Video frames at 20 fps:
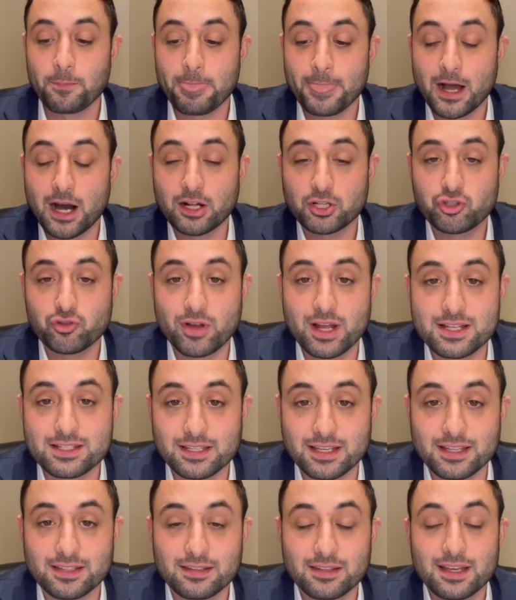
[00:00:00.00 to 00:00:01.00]
I'll
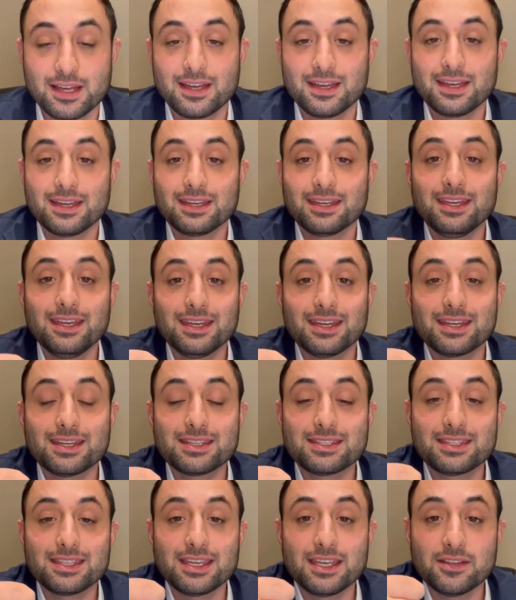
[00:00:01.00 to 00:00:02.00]
translate. He
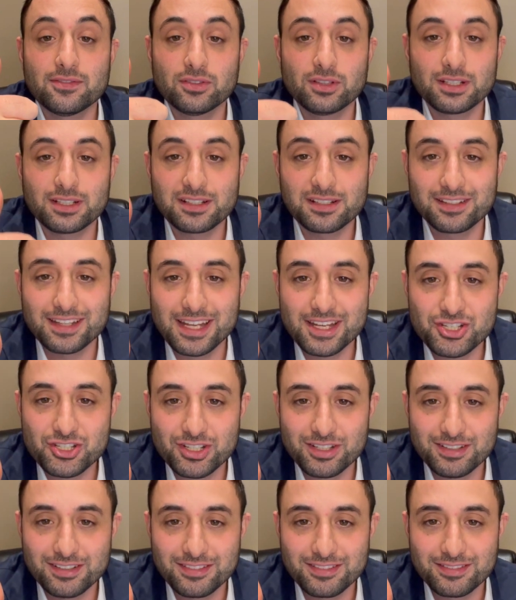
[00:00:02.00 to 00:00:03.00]
is the evil
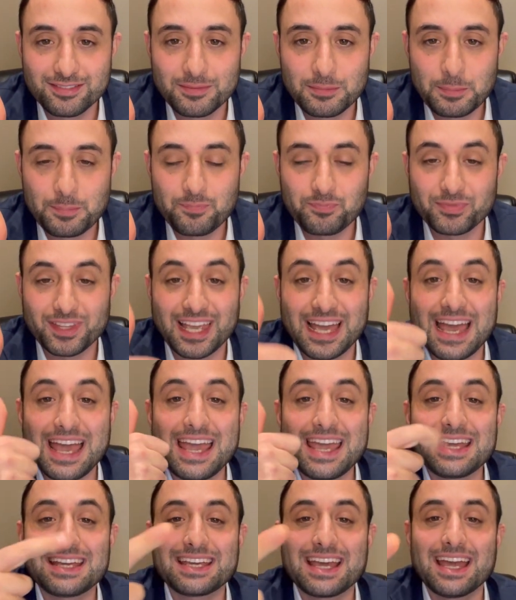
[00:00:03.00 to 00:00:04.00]
inclination,
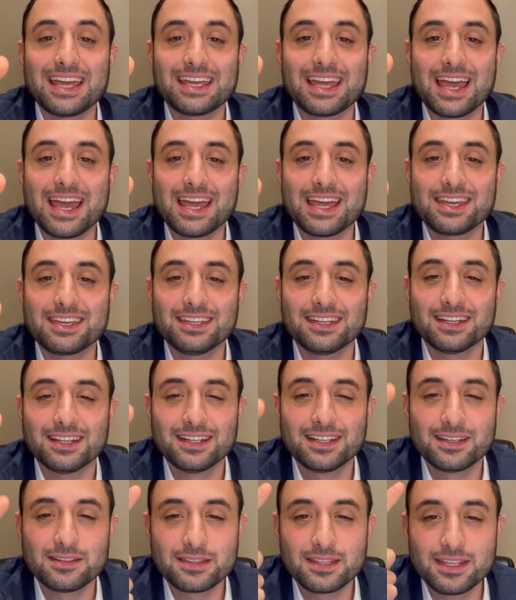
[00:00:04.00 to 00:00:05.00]
aka
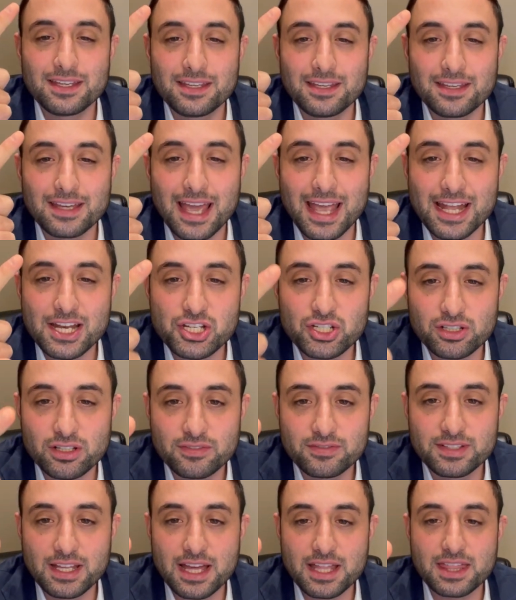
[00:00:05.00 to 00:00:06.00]
the angel
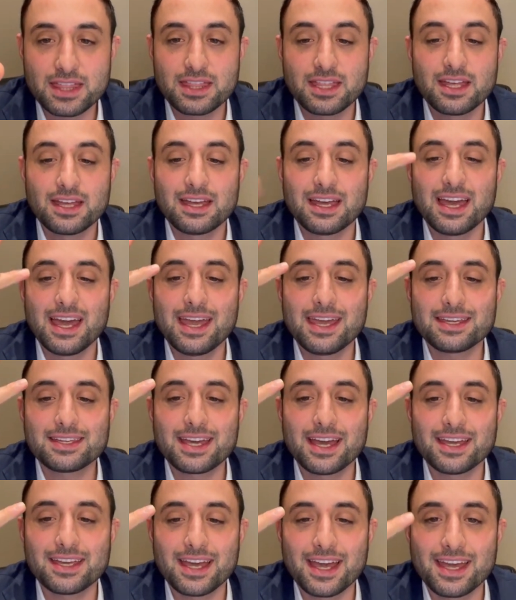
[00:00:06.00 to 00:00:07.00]
of death,
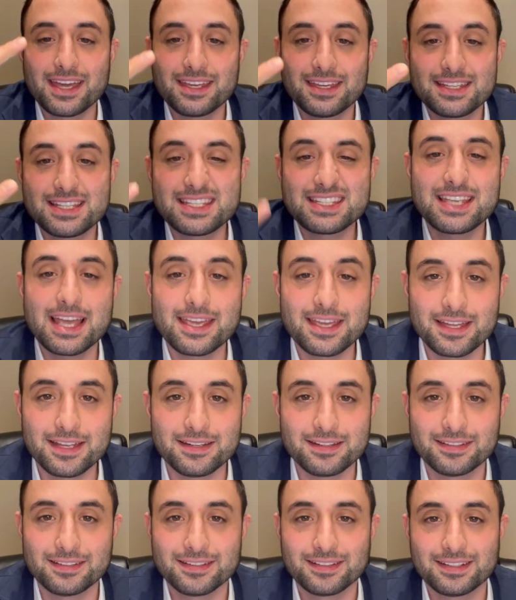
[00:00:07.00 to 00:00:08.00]
aka
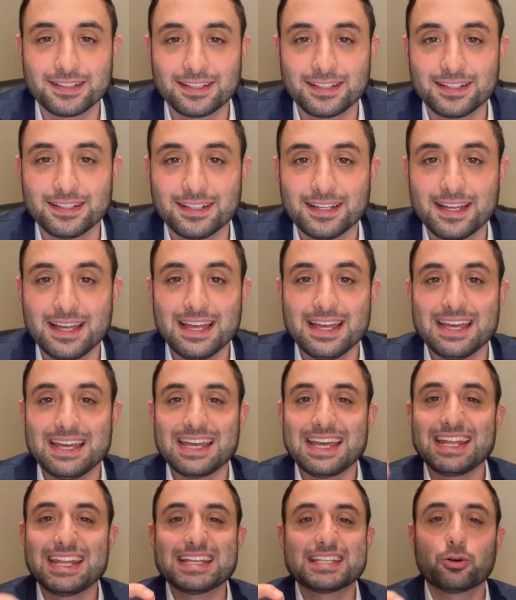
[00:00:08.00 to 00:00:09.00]
Satan.
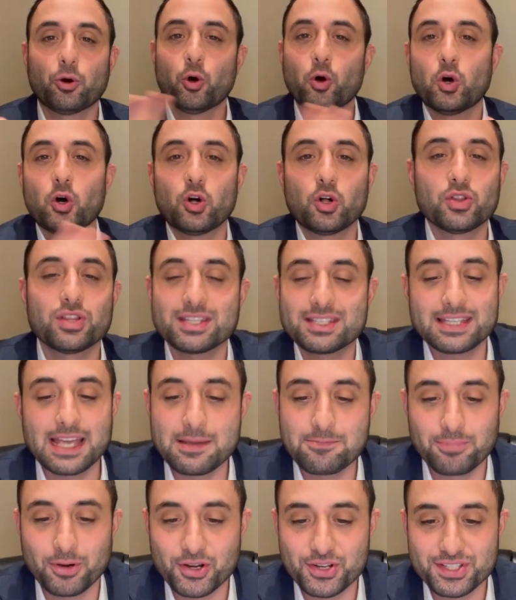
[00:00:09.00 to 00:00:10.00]
It is all the
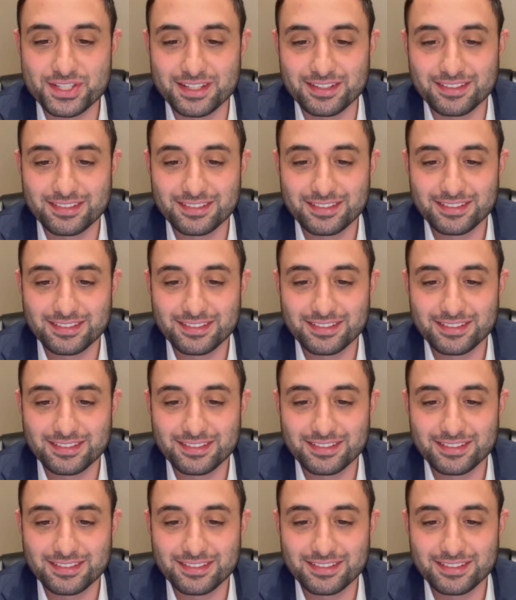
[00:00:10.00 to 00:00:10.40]
same person.